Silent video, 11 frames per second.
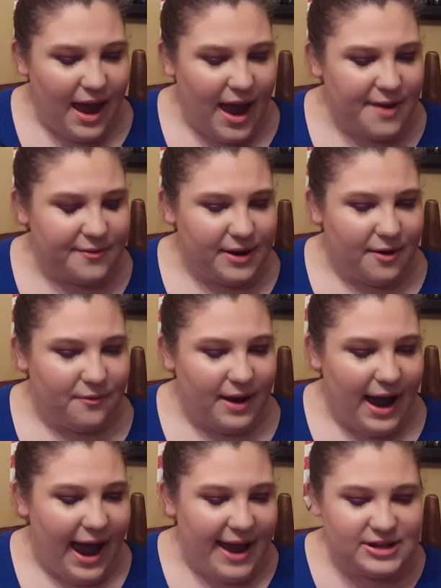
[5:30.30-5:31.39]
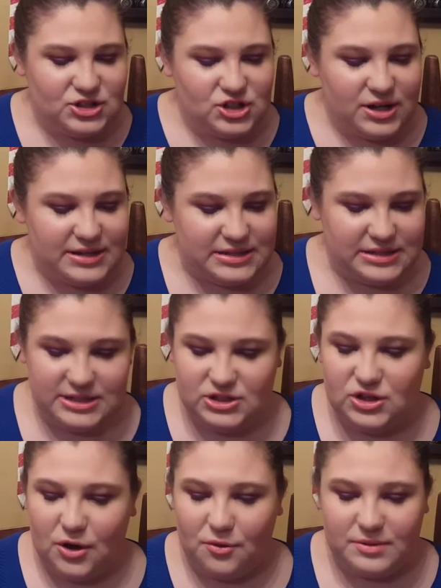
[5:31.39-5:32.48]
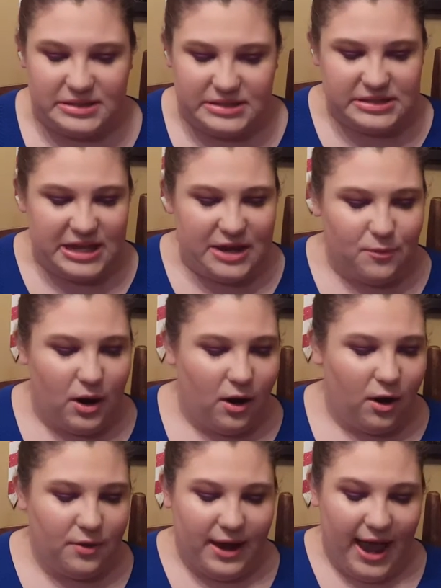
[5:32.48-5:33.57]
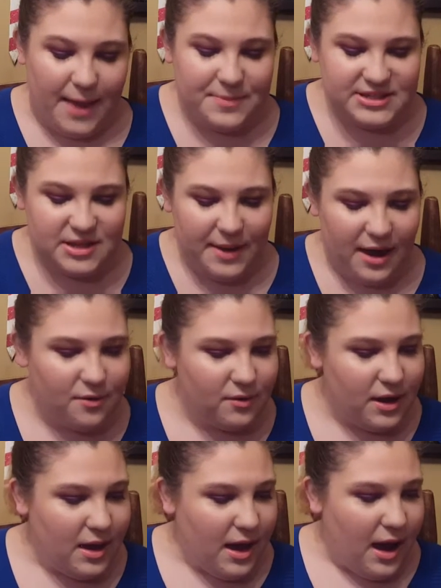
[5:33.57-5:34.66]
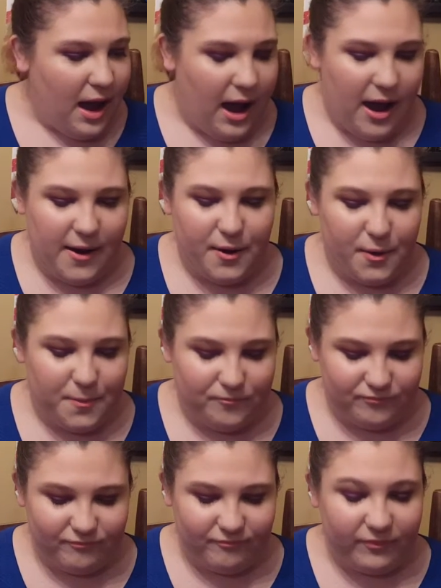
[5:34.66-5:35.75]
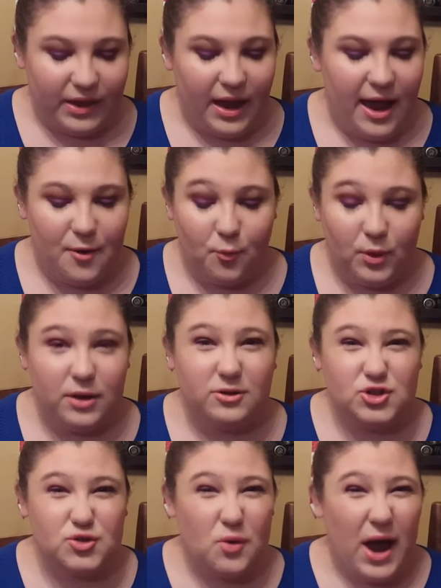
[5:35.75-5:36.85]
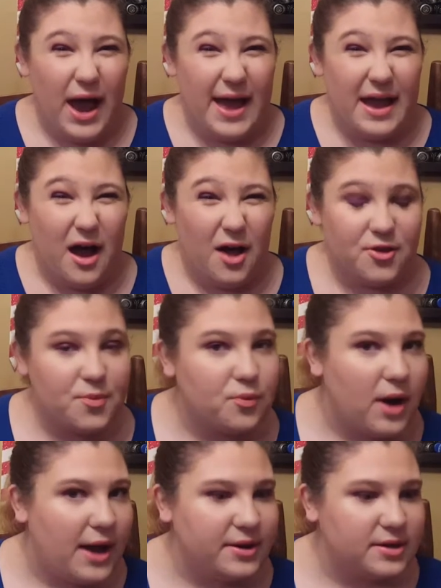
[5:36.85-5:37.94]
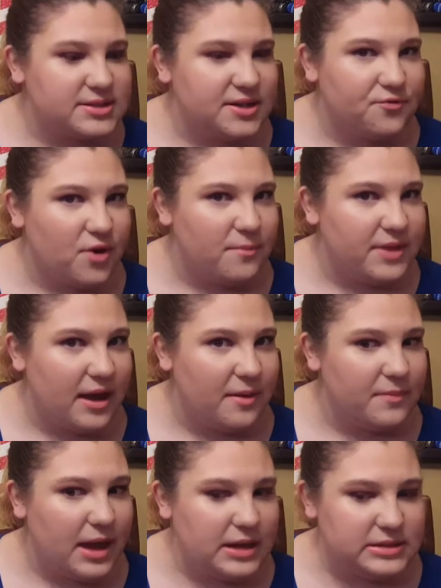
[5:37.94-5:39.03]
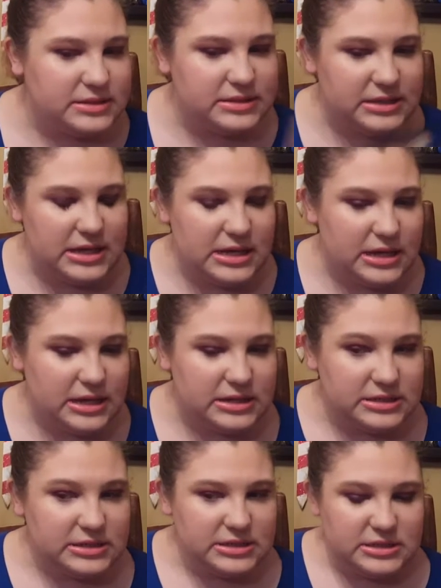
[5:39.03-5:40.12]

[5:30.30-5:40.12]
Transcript: don't know. I just don't see what all the hype is about. I will try other products from them and see,